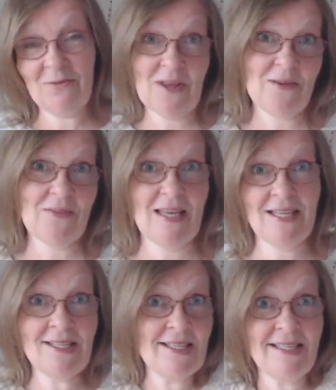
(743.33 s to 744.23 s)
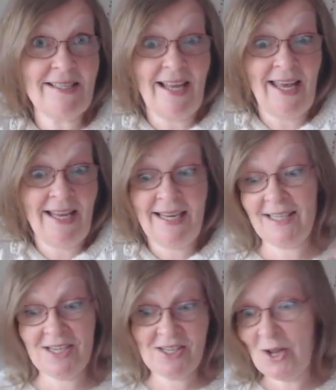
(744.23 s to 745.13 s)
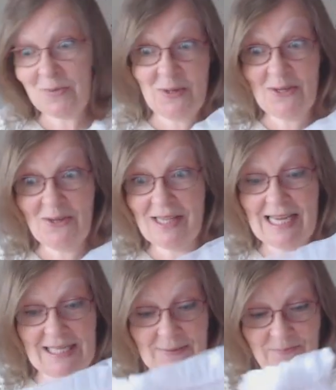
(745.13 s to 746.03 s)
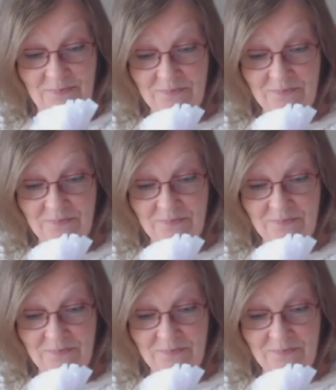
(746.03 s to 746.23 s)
found this, and then just started working on this,